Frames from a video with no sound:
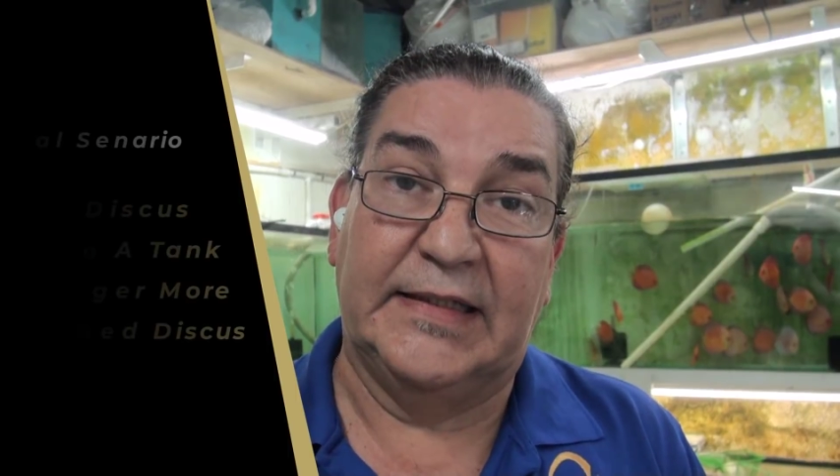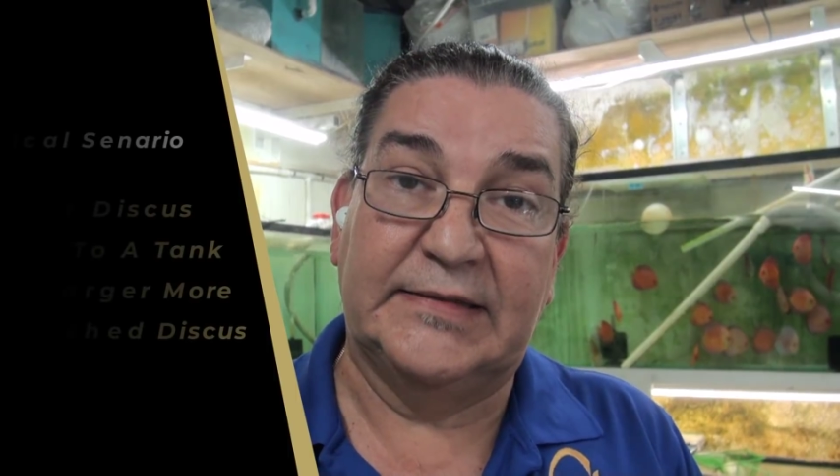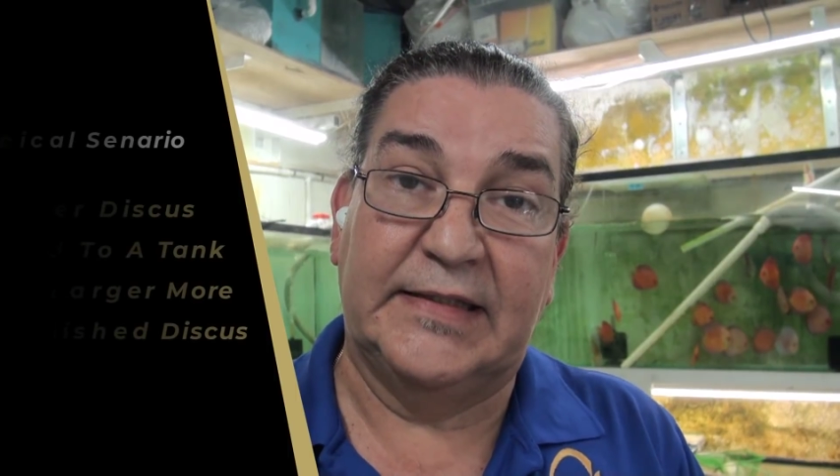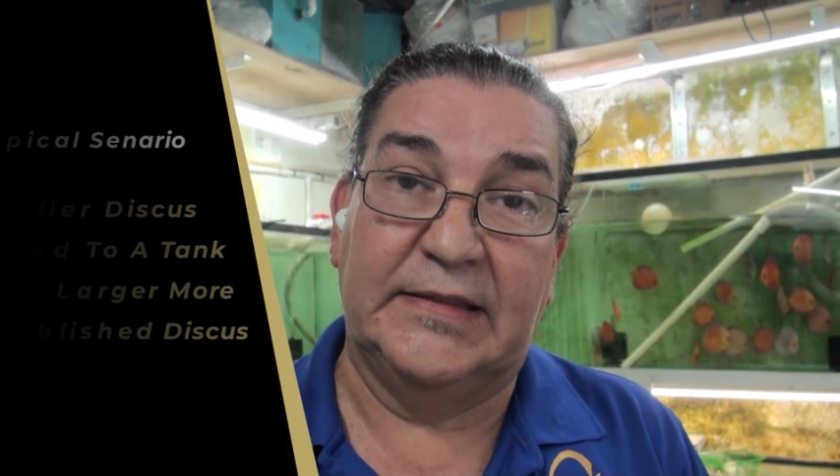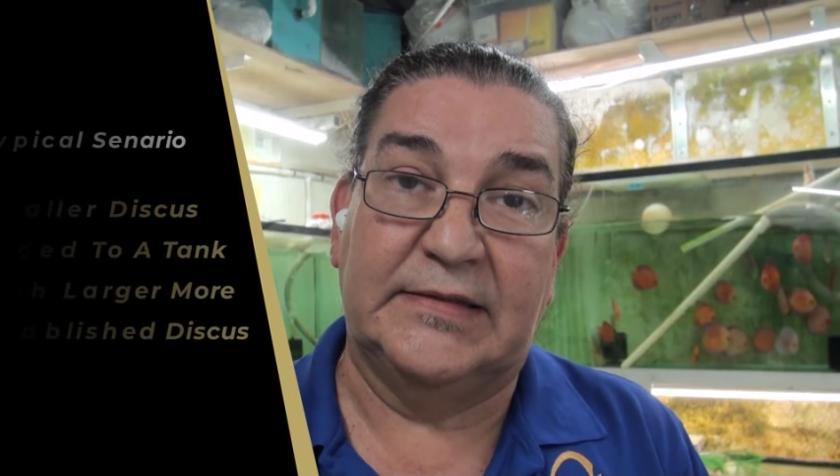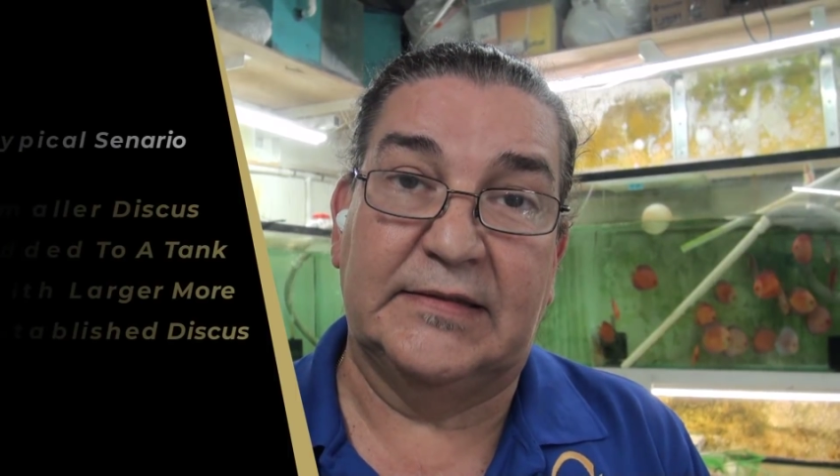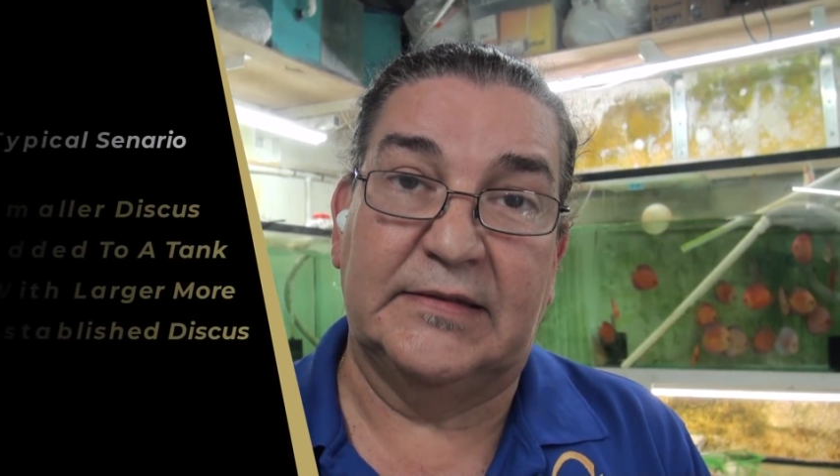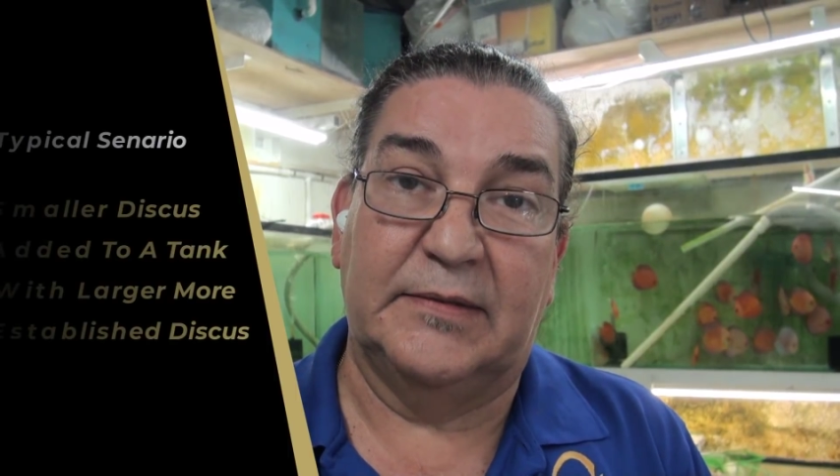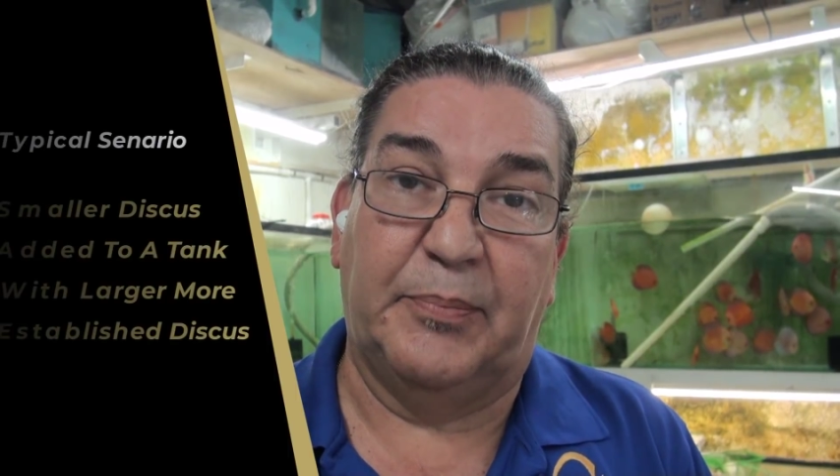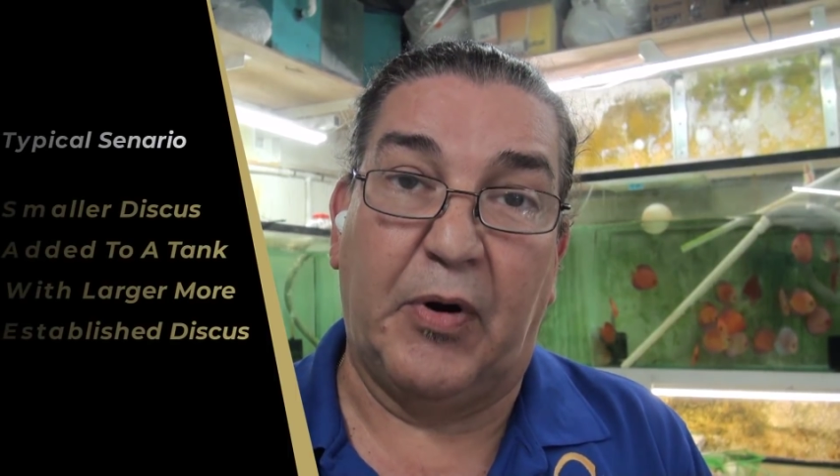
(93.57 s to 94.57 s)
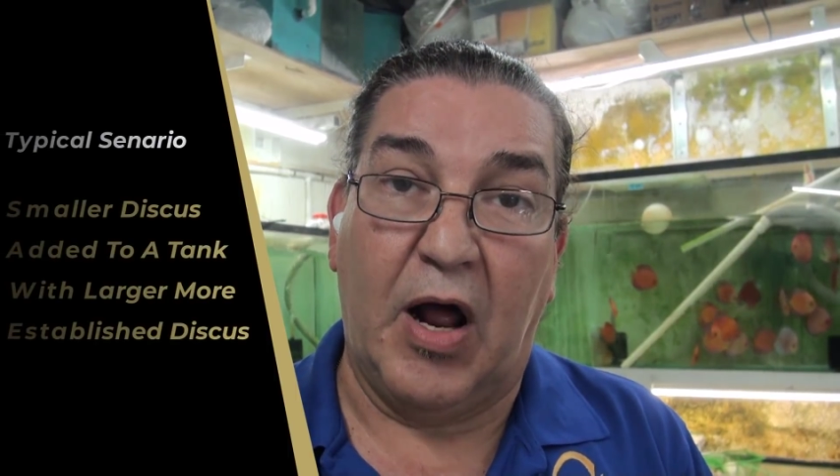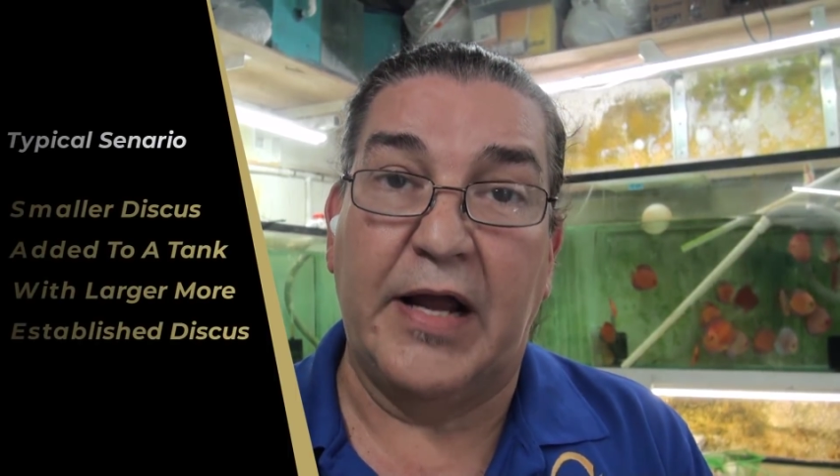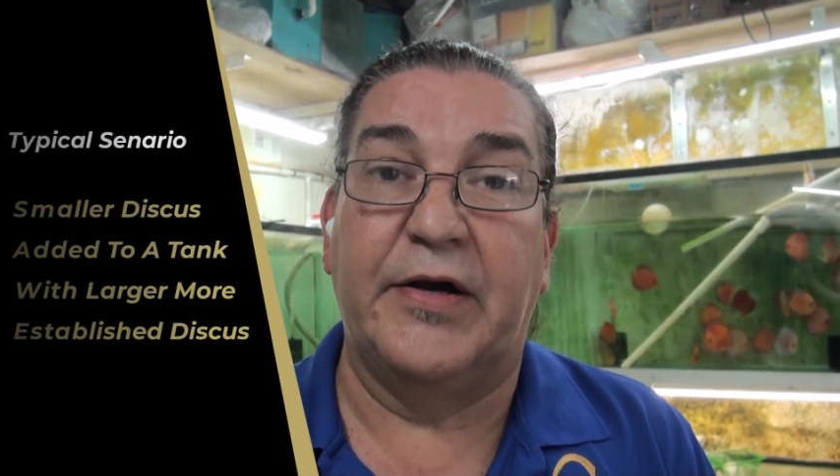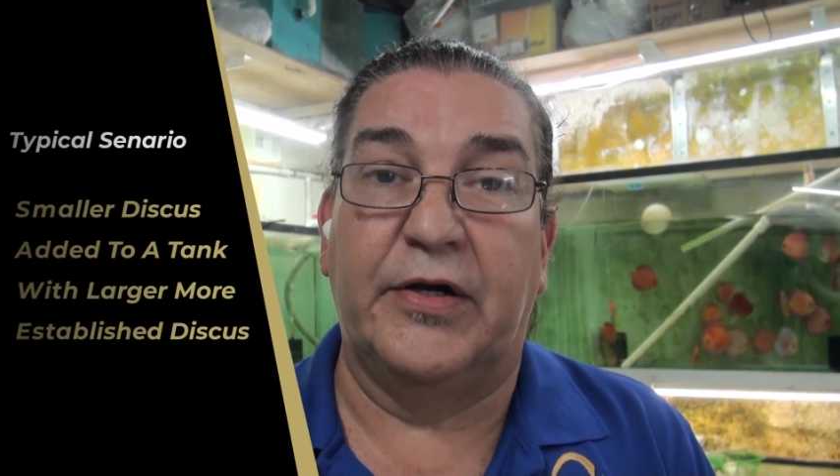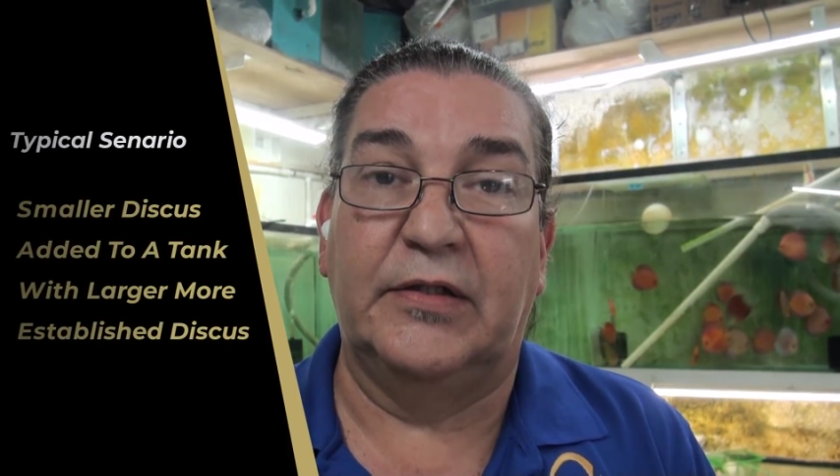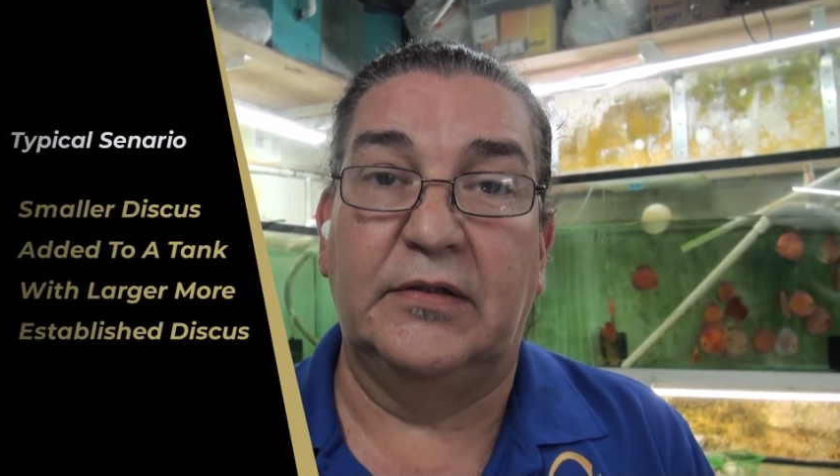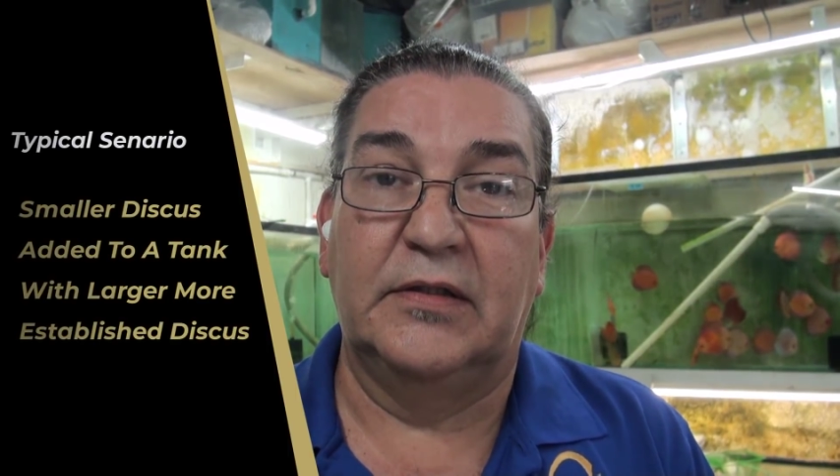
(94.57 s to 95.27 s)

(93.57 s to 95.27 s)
discus prior